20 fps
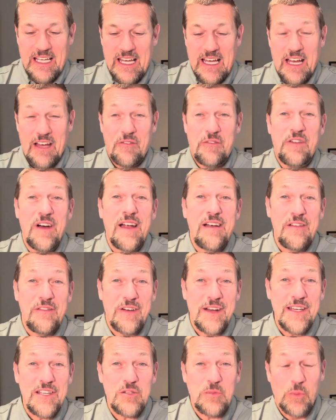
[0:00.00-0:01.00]
are
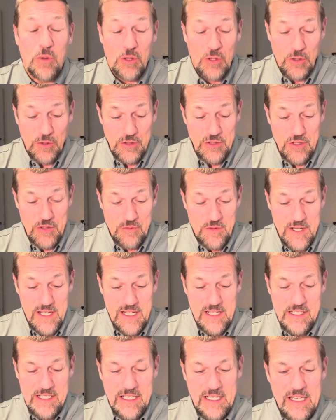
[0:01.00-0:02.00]
very small to
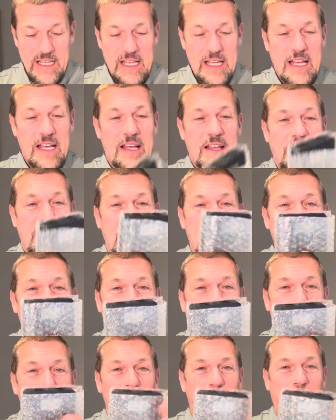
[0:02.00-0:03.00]
read. Then
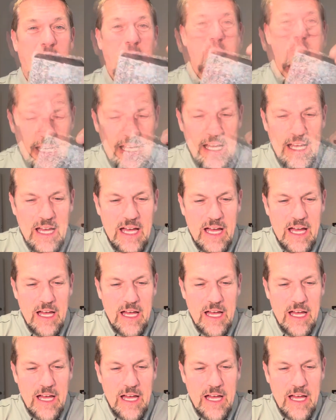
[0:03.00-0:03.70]
you've got your power bank.